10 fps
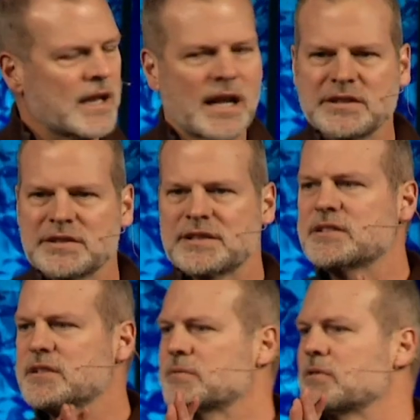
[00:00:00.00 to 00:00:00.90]
Can I just
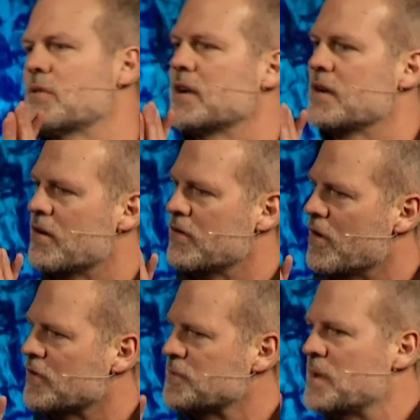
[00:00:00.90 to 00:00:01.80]
say something right now,
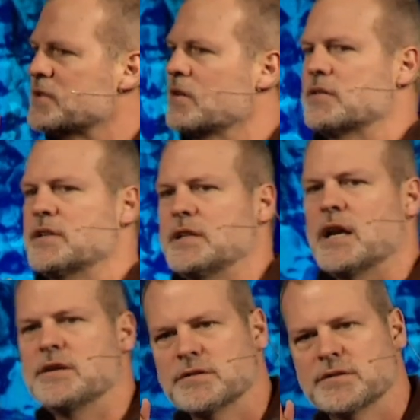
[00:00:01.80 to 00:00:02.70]
y'all, especially our
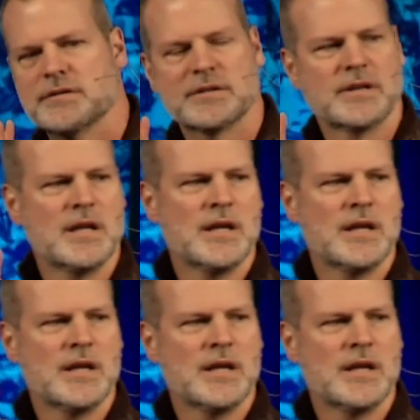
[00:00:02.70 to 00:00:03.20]
teenagers?